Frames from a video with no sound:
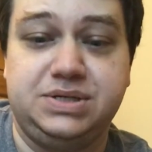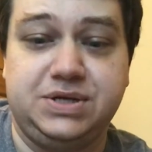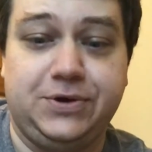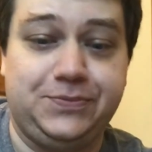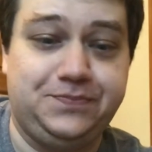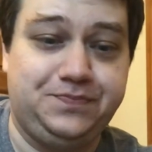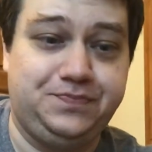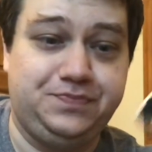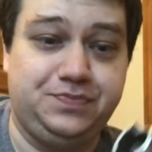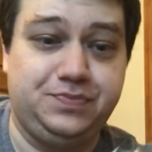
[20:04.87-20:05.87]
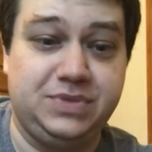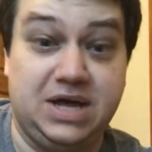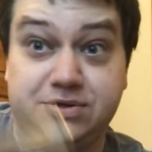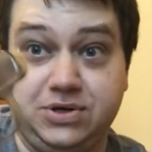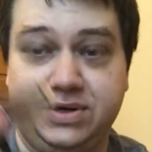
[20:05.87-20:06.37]
So
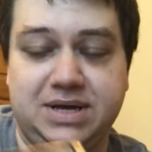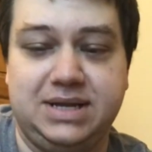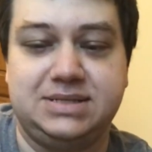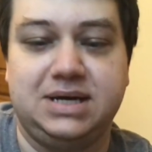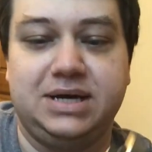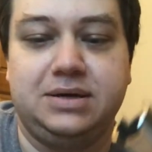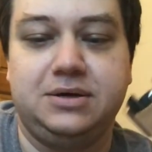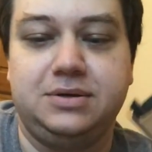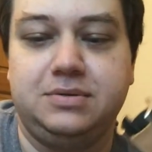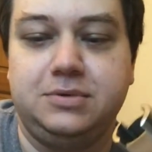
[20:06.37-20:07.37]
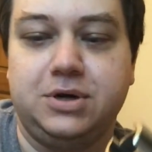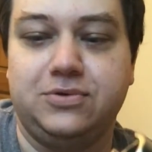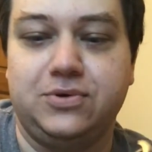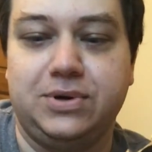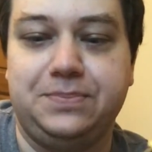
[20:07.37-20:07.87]
I'll show you that as I go
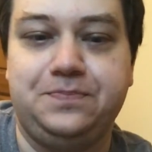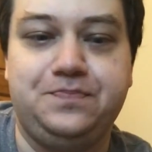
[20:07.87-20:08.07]
through it.